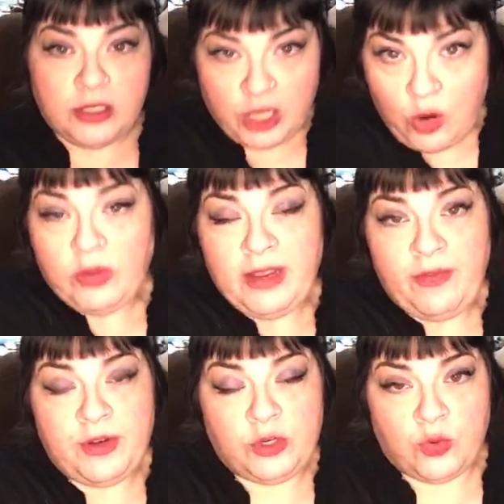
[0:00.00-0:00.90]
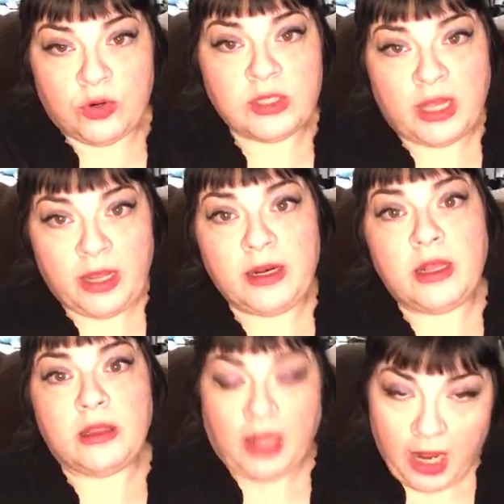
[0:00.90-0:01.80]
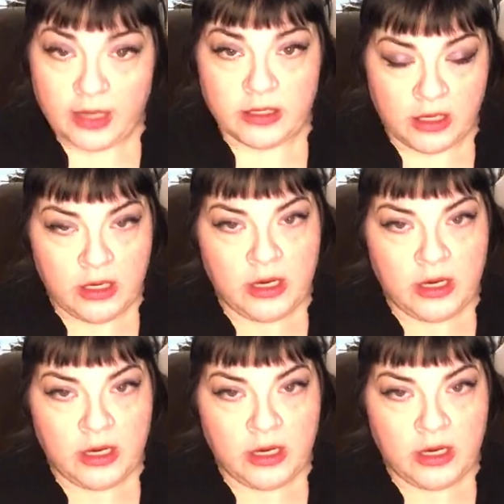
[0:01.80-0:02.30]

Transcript: Don't leave the doors unlocked.